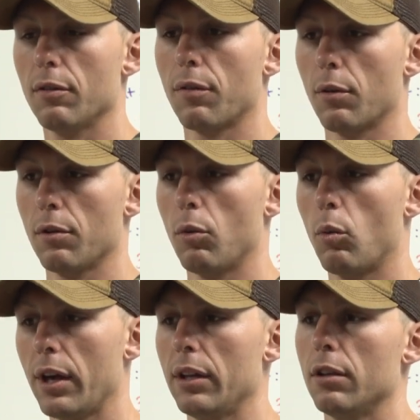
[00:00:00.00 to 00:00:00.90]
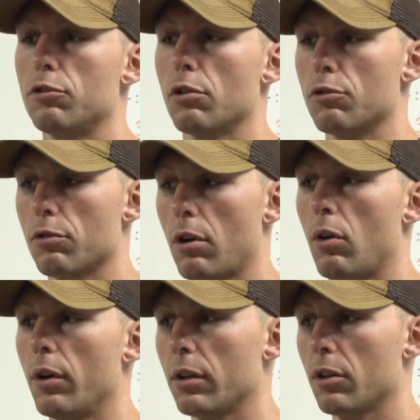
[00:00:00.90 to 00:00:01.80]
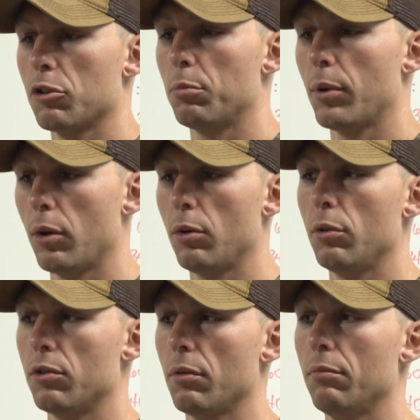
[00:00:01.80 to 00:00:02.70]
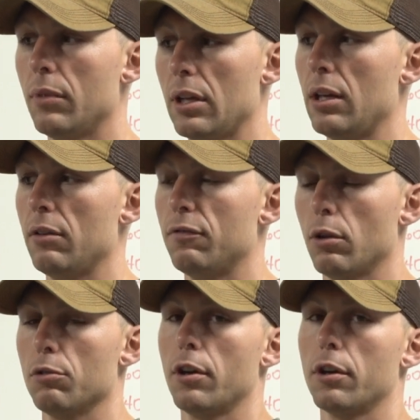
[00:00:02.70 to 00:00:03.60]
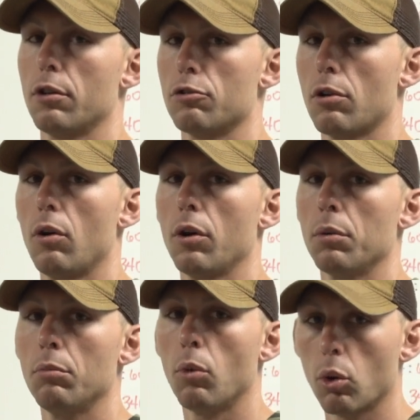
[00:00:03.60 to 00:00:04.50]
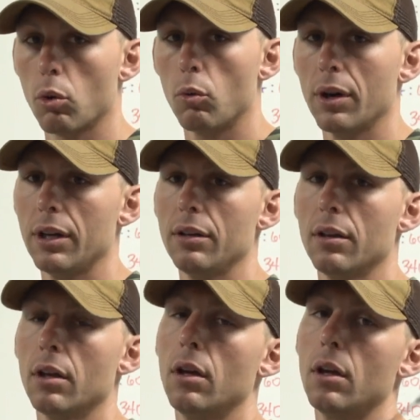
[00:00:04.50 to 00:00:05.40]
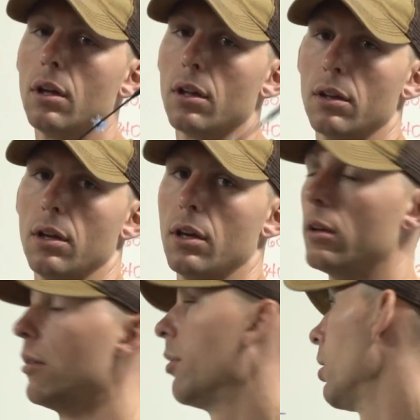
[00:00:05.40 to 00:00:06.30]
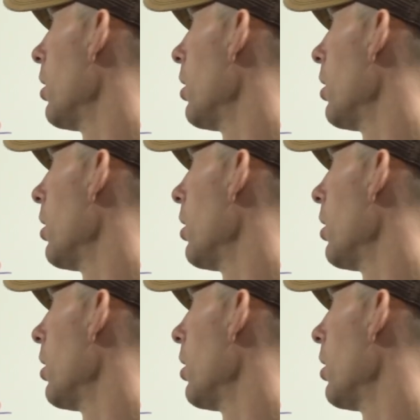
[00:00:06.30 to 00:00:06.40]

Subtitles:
For the weight that you're drawing, this bow to me feels like you're drawing more weight than a